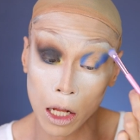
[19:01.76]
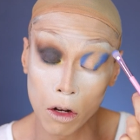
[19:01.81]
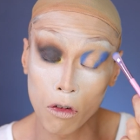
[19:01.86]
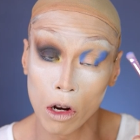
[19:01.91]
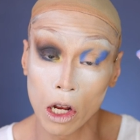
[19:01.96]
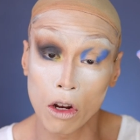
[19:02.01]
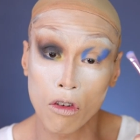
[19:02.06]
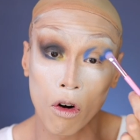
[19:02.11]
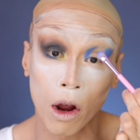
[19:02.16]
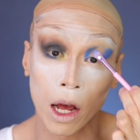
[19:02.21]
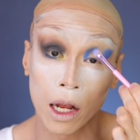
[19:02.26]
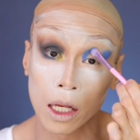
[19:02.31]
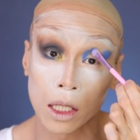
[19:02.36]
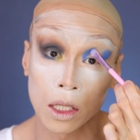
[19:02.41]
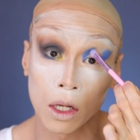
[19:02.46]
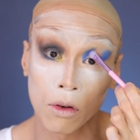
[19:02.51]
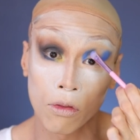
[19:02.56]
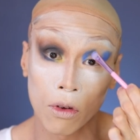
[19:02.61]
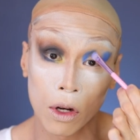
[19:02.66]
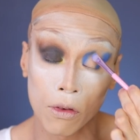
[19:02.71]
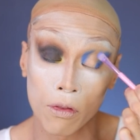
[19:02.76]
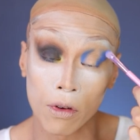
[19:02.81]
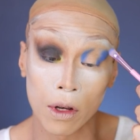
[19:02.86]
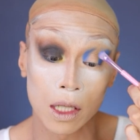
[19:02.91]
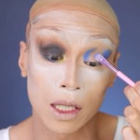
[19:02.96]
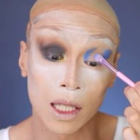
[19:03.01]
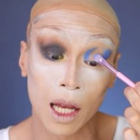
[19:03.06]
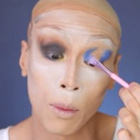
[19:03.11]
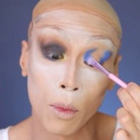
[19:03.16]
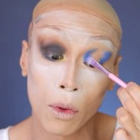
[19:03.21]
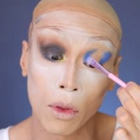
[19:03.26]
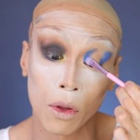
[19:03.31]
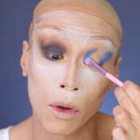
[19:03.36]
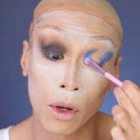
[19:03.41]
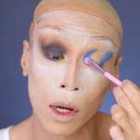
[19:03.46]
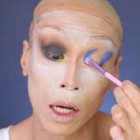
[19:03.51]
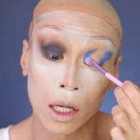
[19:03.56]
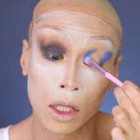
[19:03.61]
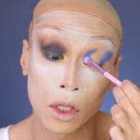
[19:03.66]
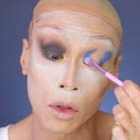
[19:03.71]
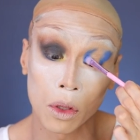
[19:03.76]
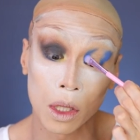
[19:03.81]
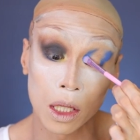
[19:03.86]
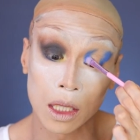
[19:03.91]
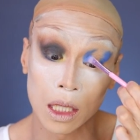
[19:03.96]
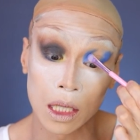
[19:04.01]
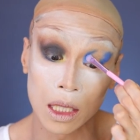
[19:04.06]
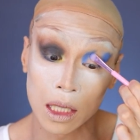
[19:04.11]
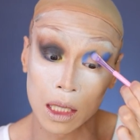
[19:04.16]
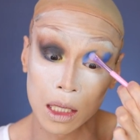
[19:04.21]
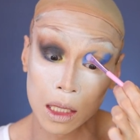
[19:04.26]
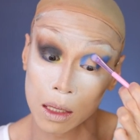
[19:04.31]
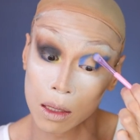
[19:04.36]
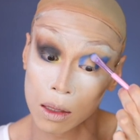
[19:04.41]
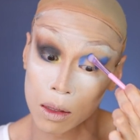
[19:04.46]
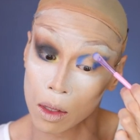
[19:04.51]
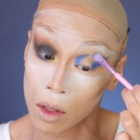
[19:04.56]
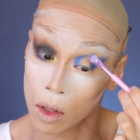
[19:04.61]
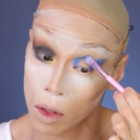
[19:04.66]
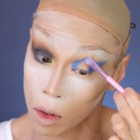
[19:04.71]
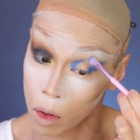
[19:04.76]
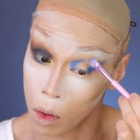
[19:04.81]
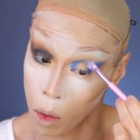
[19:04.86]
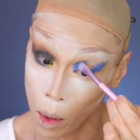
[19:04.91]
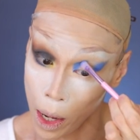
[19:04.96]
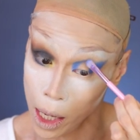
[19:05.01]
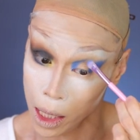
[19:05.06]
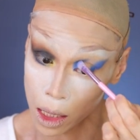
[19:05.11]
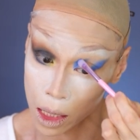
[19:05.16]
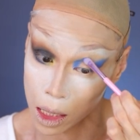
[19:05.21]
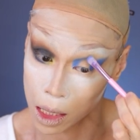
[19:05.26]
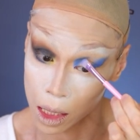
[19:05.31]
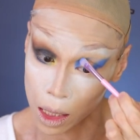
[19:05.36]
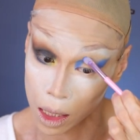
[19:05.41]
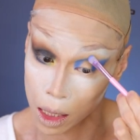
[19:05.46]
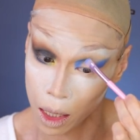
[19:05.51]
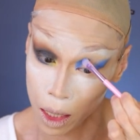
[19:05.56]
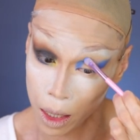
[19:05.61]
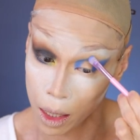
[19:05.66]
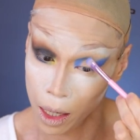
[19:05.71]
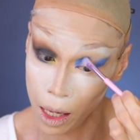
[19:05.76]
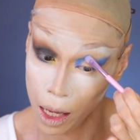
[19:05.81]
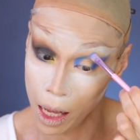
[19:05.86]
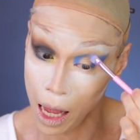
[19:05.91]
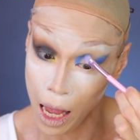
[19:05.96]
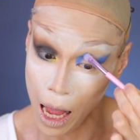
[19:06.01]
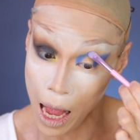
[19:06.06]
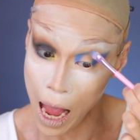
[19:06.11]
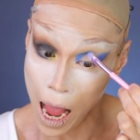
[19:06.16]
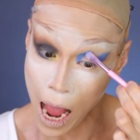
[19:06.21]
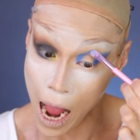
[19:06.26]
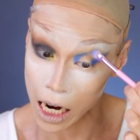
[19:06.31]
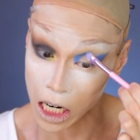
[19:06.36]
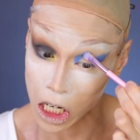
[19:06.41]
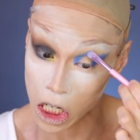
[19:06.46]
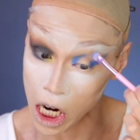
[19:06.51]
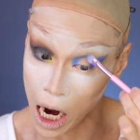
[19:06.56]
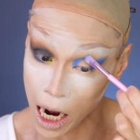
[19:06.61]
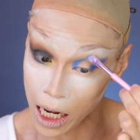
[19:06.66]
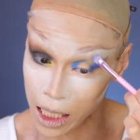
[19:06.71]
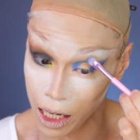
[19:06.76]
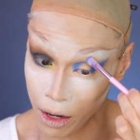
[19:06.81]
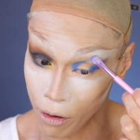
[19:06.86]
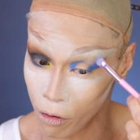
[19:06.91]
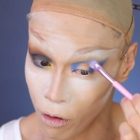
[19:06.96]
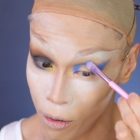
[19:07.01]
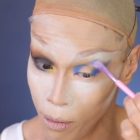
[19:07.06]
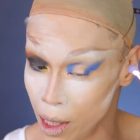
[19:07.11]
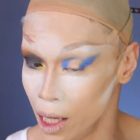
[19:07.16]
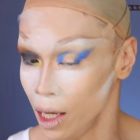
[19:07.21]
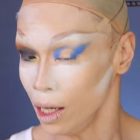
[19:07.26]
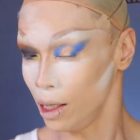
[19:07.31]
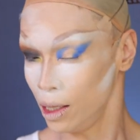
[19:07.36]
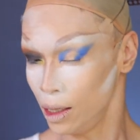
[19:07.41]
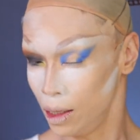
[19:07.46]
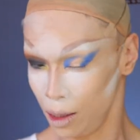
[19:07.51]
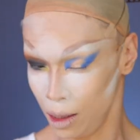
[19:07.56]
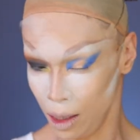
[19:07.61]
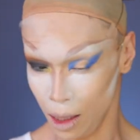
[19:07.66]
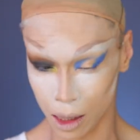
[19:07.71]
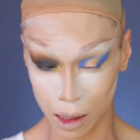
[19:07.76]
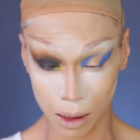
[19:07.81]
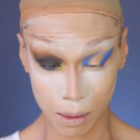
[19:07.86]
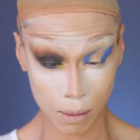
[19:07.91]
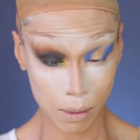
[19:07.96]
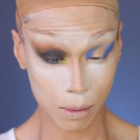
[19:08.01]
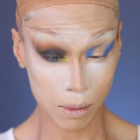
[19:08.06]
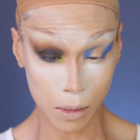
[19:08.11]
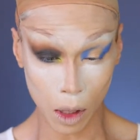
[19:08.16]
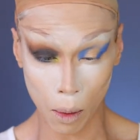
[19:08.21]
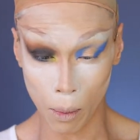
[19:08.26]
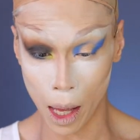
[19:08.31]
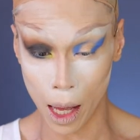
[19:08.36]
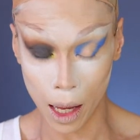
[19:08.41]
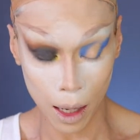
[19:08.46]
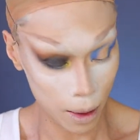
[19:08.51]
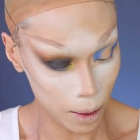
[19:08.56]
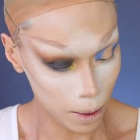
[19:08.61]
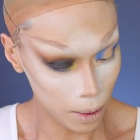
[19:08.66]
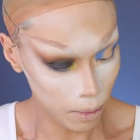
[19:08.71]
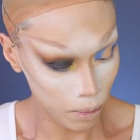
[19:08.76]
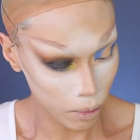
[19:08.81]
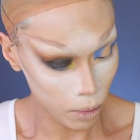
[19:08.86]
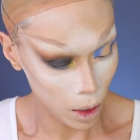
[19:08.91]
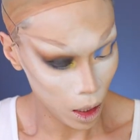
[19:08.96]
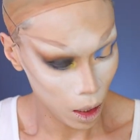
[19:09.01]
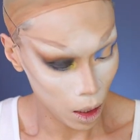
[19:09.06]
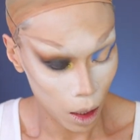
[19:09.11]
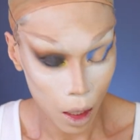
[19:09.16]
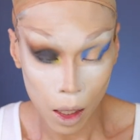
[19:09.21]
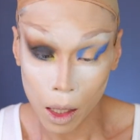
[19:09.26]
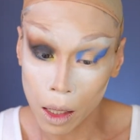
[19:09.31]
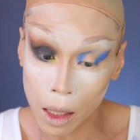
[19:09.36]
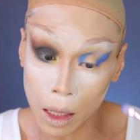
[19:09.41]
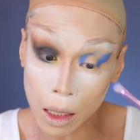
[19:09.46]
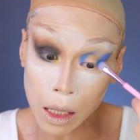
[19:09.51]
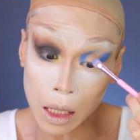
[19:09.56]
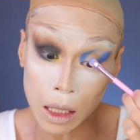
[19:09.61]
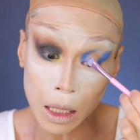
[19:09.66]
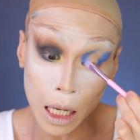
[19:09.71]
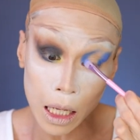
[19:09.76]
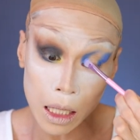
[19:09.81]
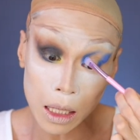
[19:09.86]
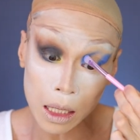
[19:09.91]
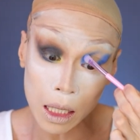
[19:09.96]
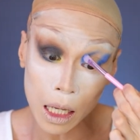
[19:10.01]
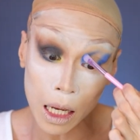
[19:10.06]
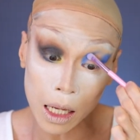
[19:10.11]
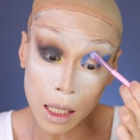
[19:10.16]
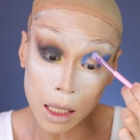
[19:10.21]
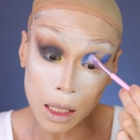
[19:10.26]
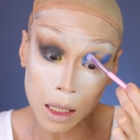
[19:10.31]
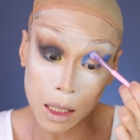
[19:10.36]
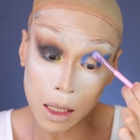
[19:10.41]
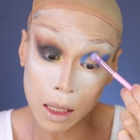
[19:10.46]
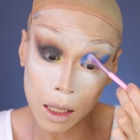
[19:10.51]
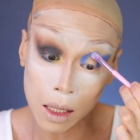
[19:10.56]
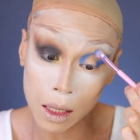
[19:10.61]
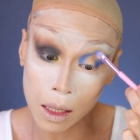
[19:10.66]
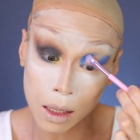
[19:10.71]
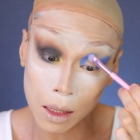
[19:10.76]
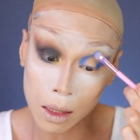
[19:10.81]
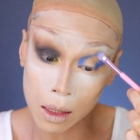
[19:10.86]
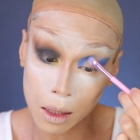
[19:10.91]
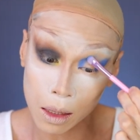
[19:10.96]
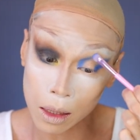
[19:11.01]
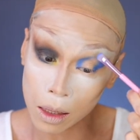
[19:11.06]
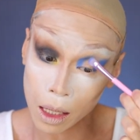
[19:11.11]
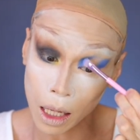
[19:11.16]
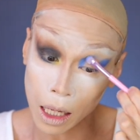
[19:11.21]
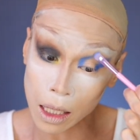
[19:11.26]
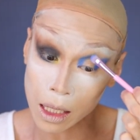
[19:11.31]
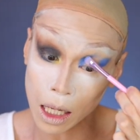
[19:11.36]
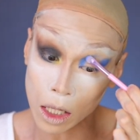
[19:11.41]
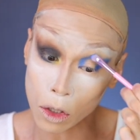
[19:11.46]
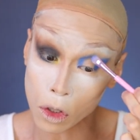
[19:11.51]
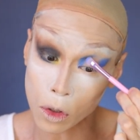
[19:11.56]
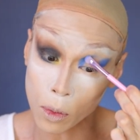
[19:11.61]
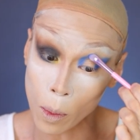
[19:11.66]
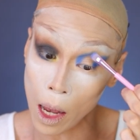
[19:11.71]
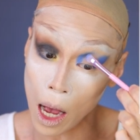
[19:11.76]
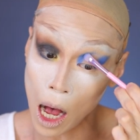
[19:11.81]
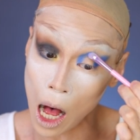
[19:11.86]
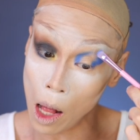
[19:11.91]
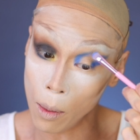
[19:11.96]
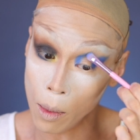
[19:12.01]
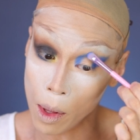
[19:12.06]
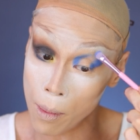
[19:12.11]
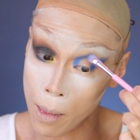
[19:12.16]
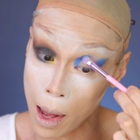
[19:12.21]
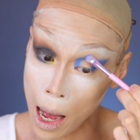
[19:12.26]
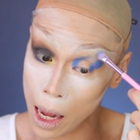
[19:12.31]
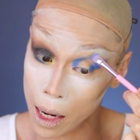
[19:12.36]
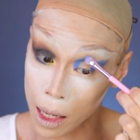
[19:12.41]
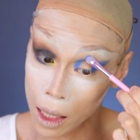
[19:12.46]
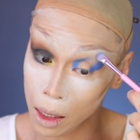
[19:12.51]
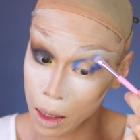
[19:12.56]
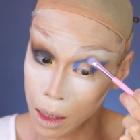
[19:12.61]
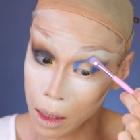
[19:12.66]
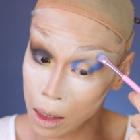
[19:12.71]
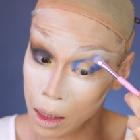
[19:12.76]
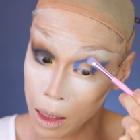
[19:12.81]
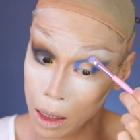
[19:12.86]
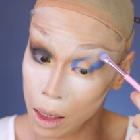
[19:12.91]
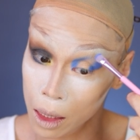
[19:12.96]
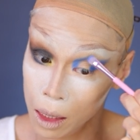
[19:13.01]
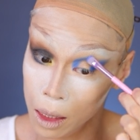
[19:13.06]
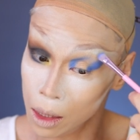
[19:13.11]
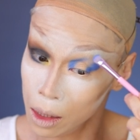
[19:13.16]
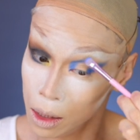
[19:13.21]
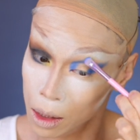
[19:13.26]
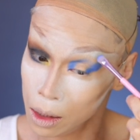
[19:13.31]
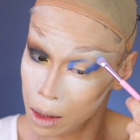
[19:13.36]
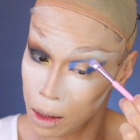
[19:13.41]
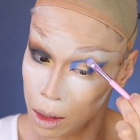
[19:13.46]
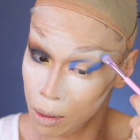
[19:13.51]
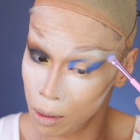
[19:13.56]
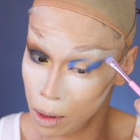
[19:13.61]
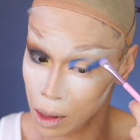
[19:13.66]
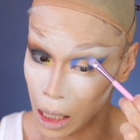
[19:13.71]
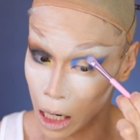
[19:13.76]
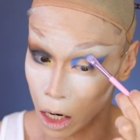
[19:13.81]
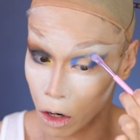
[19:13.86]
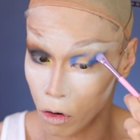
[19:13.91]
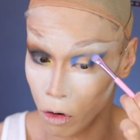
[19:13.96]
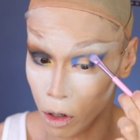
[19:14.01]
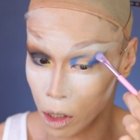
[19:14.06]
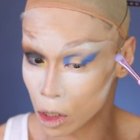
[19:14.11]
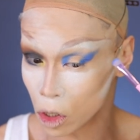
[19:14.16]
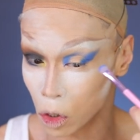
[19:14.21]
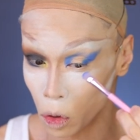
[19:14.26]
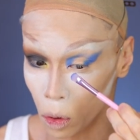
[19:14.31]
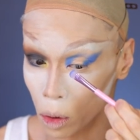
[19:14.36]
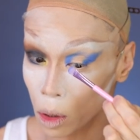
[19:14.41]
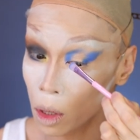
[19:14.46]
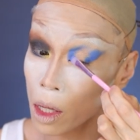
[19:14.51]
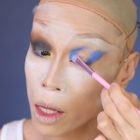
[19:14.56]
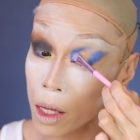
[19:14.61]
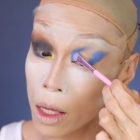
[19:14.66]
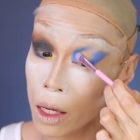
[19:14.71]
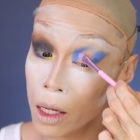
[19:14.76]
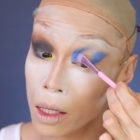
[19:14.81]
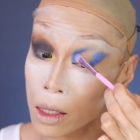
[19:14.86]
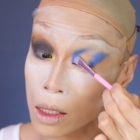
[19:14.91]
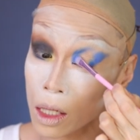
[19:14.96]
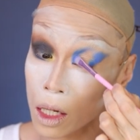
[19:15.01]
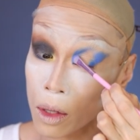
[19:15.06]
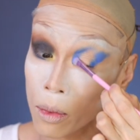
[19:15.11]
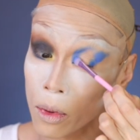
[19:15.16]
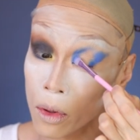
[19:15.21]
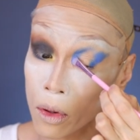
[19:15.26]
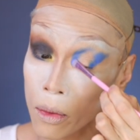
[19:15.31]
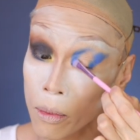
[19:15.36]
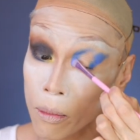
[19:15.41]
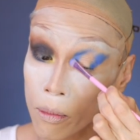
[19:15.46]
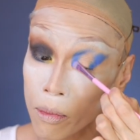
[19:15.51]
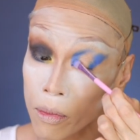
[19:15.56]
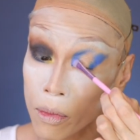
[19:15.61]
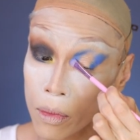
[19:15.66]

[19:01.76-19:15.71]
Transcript: literally trying this on for the first time with you guys, so this is quite exciting for me. But this is ACS. ACS was my alma mater, secondary school here in Singapore.